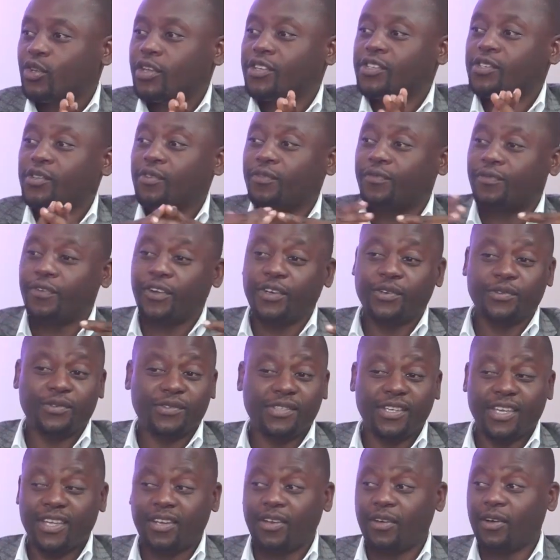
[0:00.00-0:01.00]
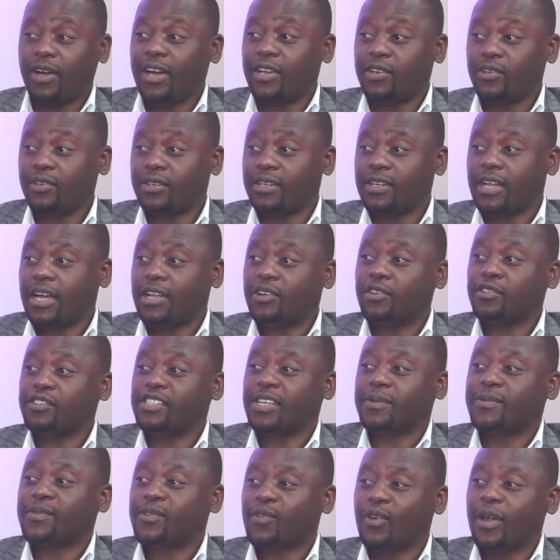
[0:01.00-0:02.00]
still free and to say no. I don't
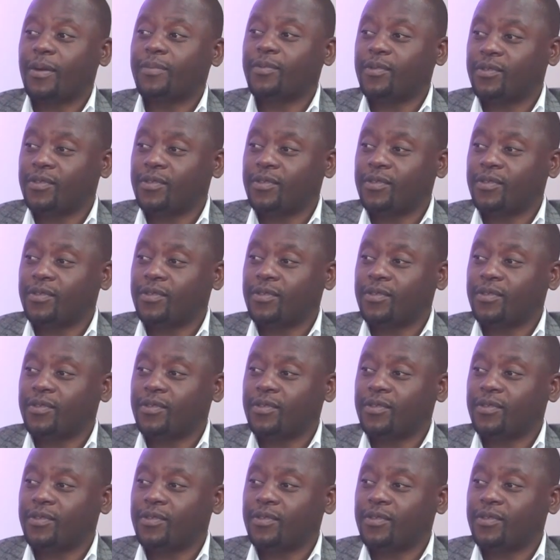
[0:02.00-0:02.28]
subscribe